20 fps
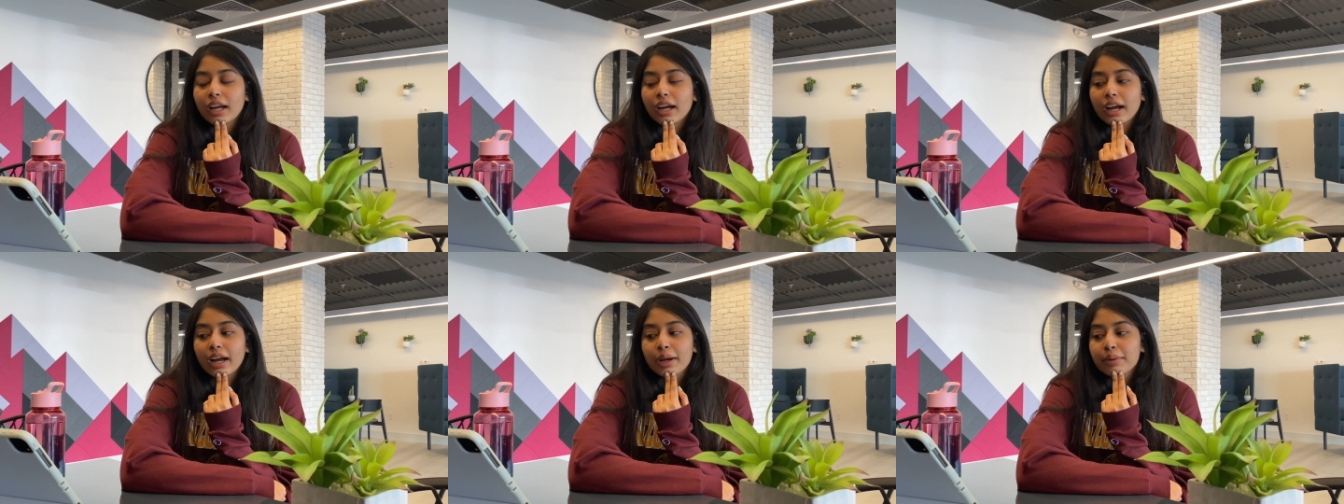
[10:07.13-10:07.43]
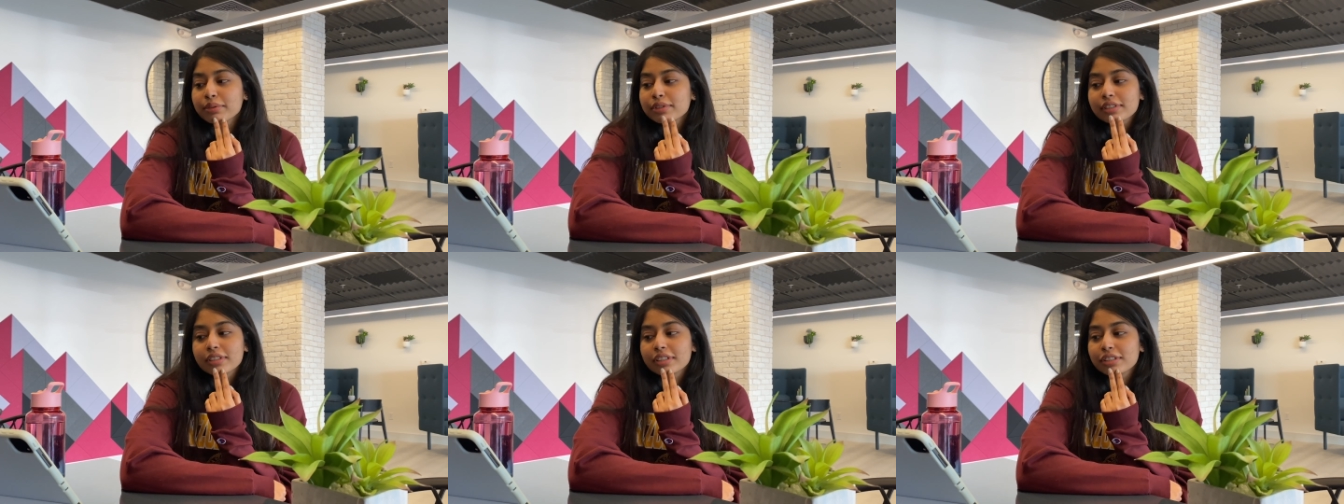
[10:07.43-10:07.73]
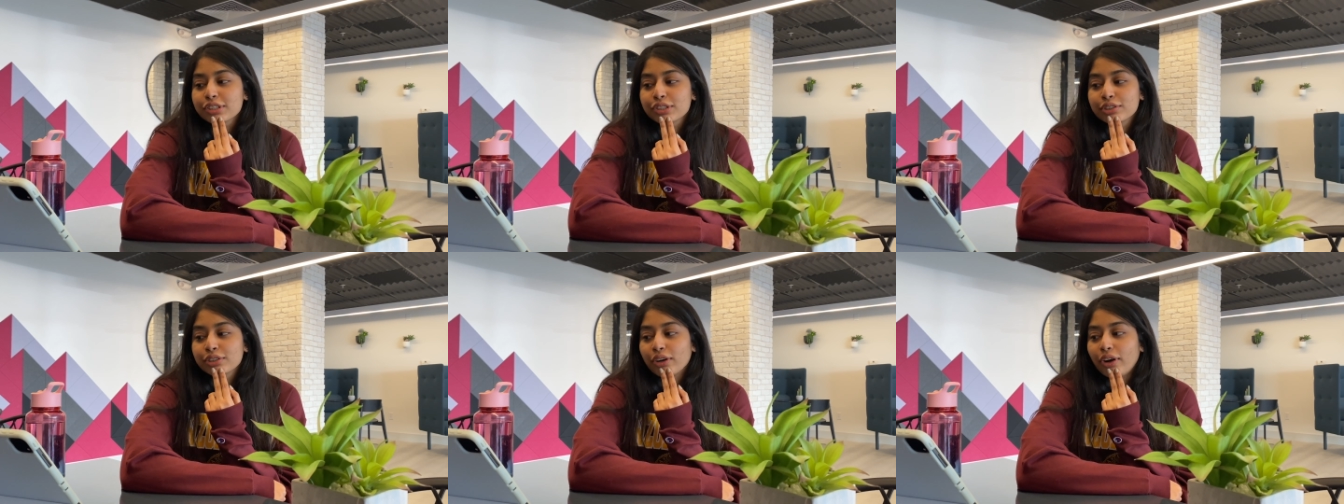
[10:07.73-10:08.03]
I was in
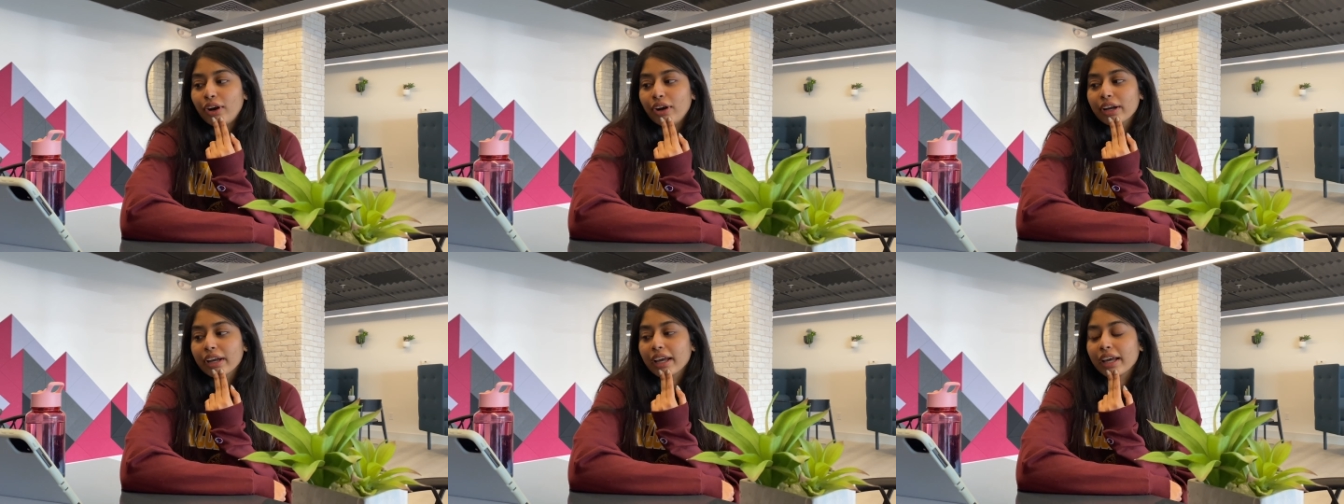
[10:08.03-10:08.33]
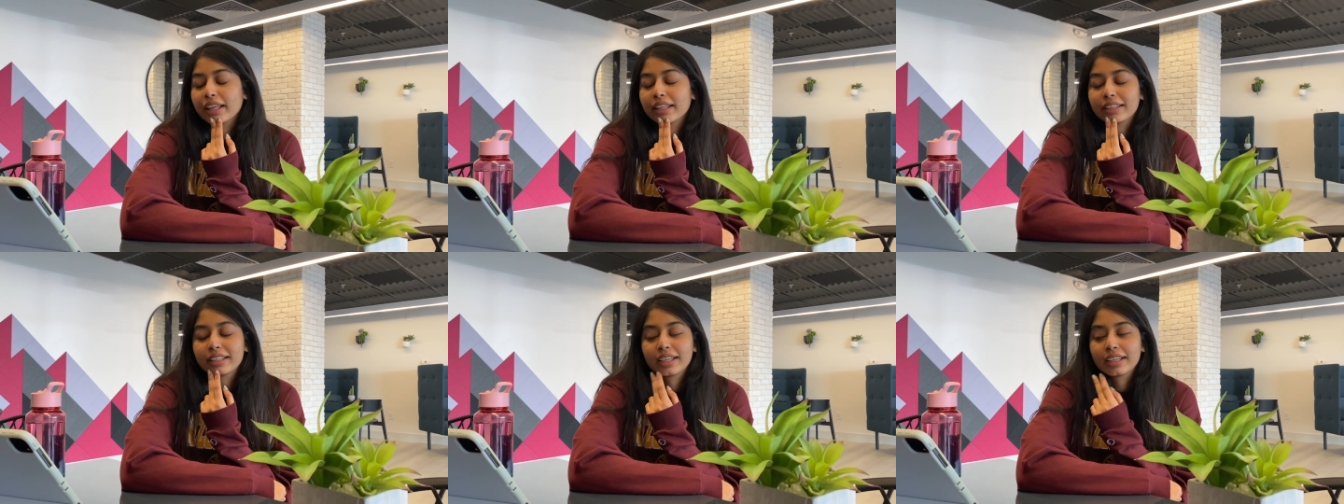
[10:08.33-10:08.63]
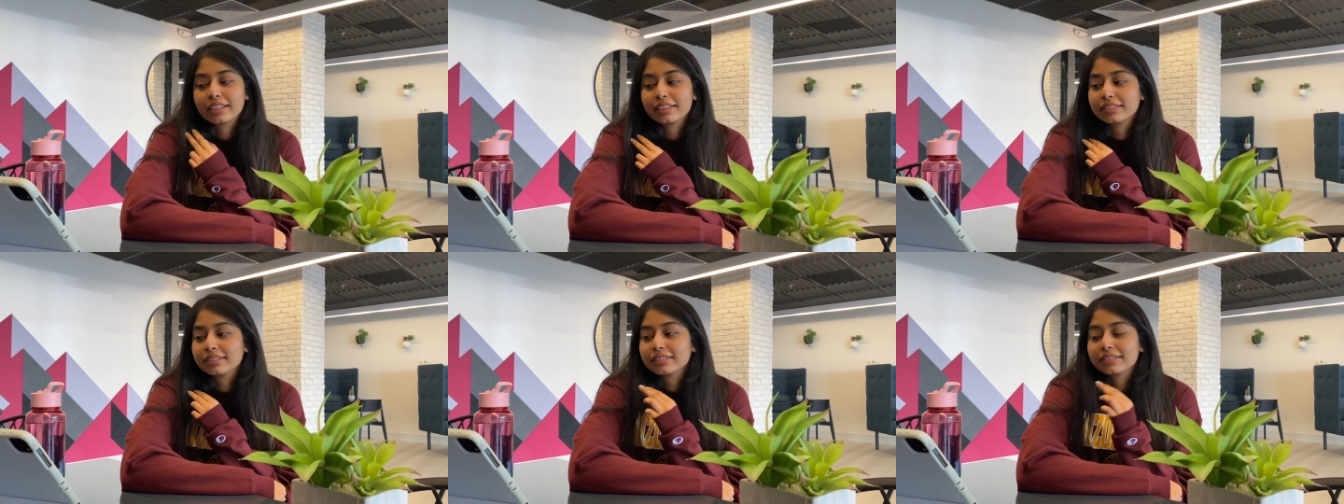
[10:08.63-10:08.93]
a shock and
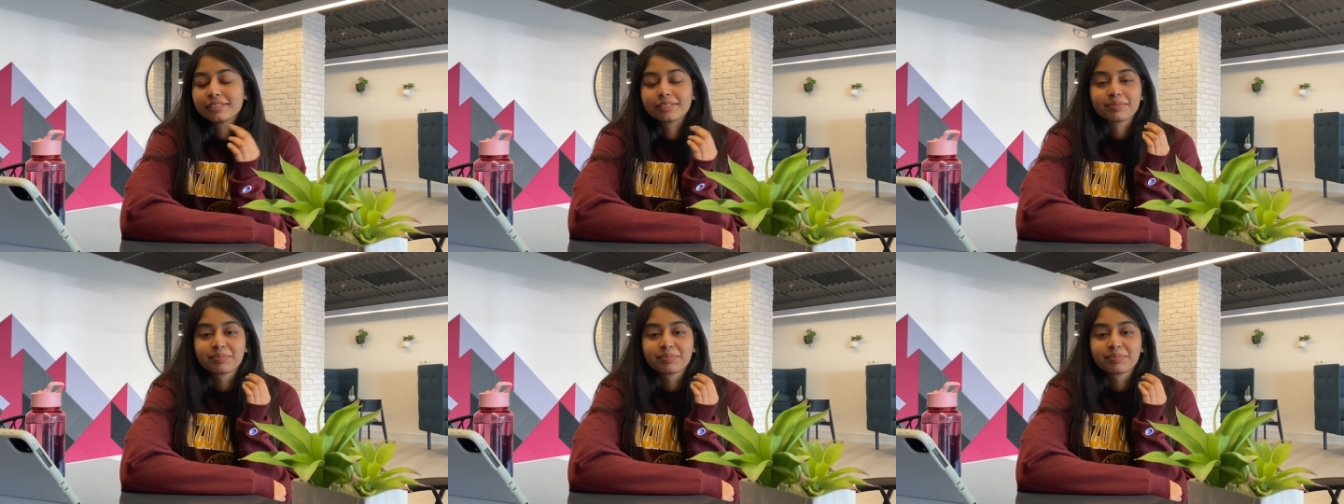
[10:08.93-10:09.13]
then